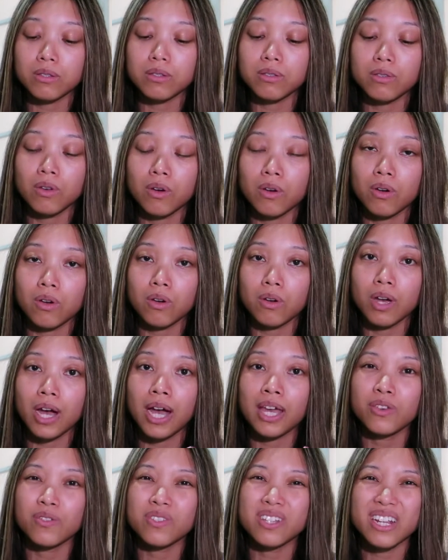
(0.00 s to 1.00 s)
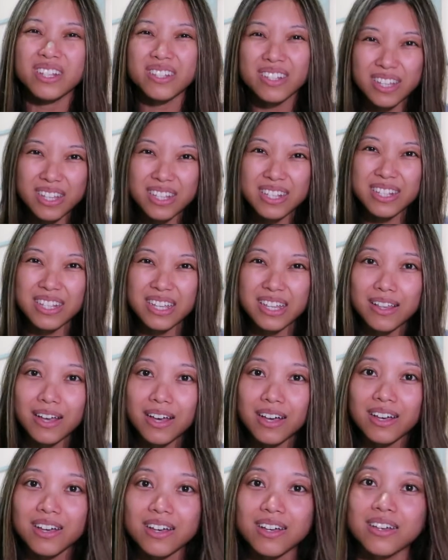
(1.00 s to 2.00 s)
So I use it as a
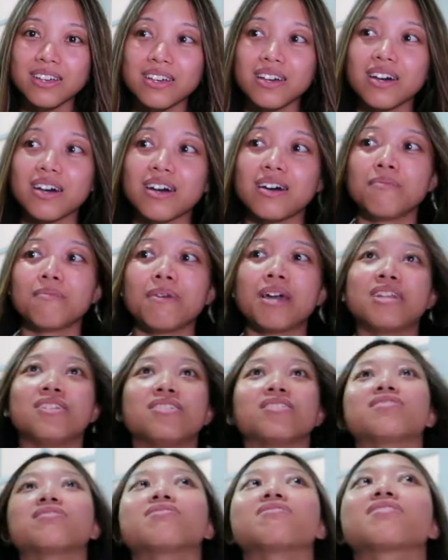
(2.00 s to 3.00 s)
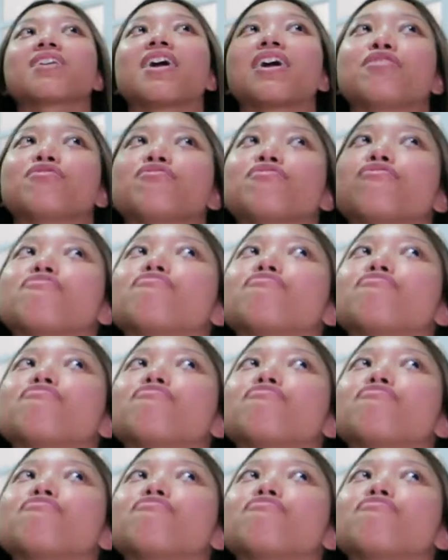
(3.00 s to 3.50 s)
concealer and just kind of